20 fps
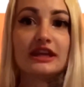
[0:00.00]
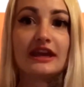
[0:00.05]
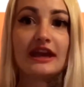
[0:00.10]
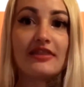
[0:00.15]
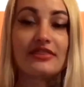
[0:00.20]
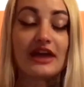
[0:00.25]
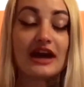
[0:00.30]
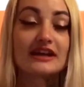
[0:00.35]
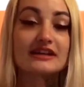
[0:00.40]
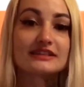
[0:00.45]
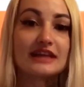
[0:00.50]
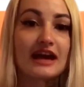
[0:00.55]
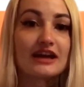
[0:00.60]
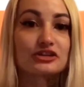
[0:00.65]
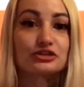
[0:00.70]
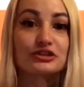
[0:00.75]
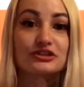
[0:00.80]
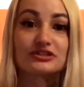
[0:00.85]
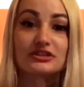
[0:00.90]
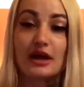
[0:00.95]
And that is
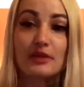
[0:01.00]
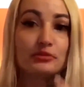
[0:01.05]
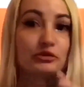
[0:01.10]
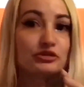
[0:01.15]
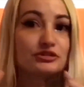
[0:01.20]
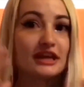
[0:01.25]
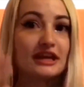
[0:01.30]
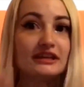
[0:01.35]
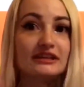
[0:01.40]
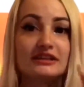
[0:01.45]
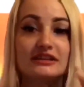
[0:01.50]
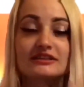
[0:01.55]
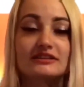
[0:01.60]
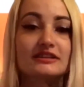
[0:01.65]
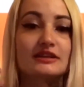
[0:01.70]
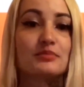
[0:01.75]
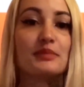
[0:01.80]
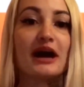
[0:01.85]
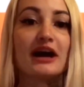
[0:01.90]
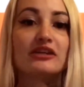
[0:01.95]
actually
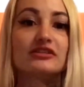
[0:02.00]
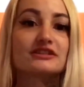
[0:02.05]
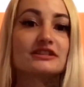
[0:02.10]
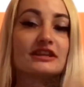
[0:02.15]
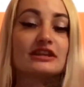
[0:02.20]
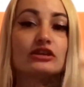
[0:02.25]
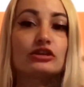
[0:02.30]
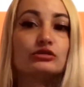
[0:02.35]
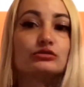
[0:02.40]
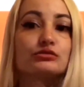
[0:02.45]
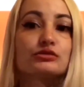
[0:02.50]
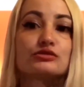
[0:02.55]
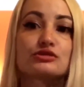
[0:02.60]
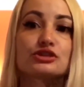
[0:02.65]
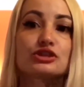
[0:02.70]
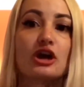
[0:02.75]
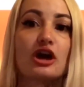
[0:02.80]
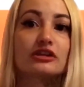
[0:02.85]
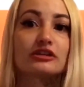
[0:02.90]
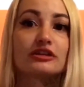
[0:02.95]
simultaneously balancing your root
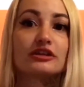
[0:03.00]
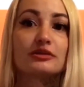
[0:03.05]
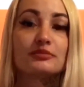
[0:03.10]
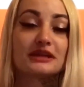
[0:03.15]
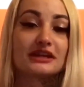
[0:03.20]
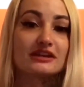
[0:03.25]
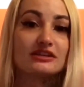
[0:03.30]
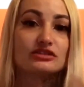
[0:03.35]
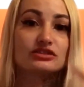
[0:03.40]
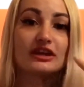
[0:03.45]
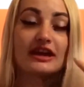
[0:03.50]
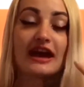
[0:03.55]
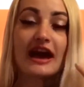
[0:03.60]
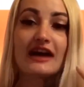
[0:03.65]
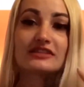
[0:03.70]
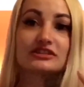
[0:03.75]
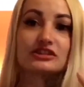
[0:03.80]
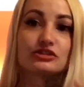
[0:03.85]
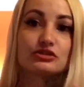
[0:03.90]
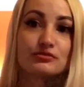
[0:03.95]
chakra, because it
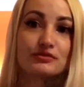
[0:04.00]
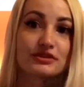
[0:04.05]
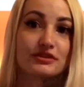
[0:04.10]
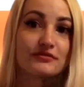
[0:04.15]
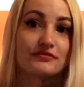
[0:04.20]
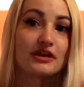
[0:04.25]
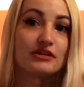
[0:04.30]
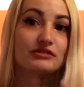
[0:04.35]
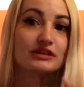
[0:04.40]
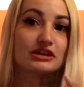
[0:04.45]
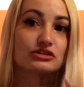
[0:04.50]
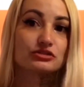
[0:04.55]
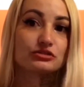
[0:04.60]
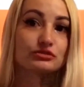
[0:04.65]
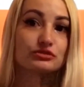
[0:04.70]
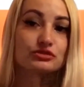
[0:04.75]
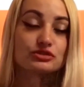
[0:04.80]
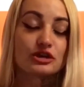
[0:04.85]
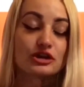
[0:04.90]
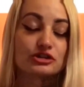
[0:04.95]
has to do with the foundational
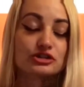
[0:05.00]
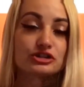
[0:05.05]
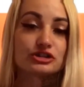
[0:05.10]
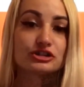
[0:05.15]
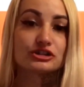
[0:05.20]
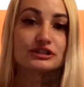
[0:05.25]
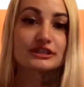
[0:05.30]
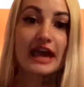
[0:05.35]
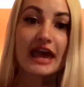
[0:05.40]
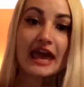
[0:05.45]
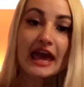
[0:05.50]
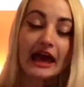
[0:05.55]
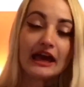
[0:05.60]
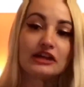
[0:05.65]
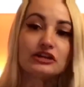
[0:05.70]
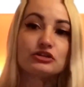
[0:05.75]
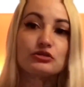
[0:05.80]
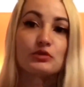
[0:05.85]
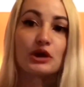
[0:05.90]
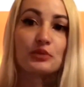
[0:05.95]
structures, and
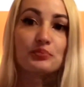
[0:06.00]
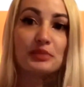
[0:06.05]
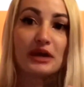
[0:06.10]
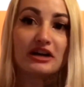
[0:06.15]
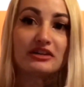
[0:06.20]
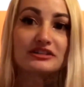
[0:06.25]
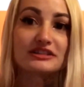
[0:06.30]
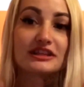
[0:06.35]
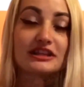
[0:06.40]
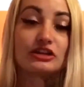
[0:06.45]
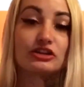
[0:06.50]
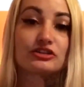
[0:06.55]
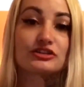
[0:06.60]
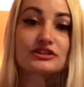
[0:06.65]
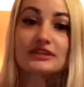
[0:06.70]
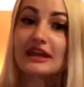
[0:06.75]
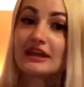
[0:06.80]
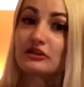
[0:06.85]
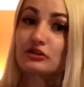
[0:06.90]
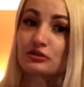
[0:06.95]
you are balancing your
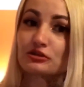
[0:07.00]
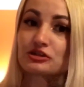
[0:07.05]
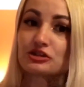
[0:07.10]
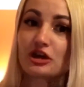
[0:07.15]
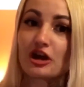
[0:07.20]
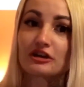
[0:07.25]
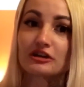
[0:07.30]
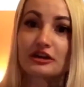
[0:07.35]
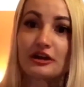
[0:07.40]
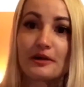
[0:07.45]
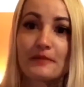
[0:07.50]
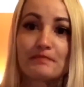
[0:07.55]
sacral chakra